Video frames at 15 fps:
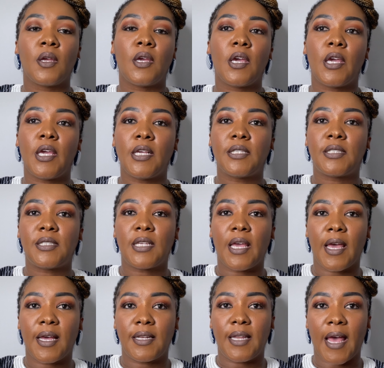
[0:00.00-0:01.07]
He
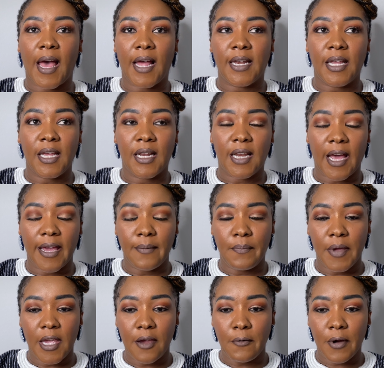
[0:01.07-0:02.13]
said that in
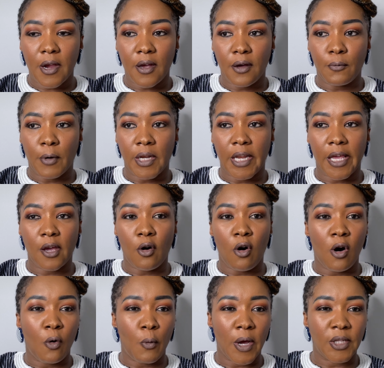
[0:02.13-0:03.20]
Liberia, when they
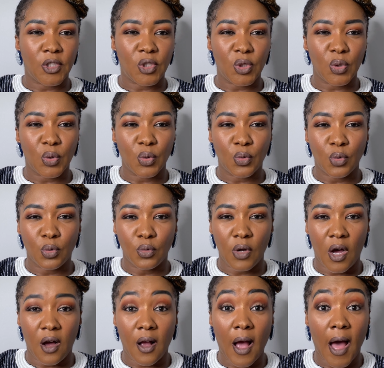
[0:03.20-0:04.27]
all went to
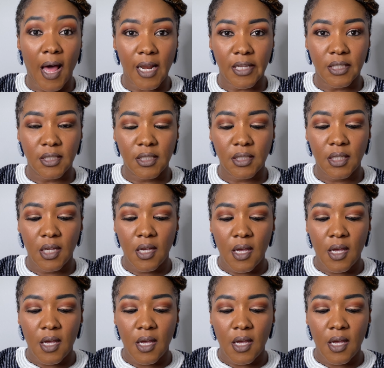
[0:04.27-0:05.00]
uh, college,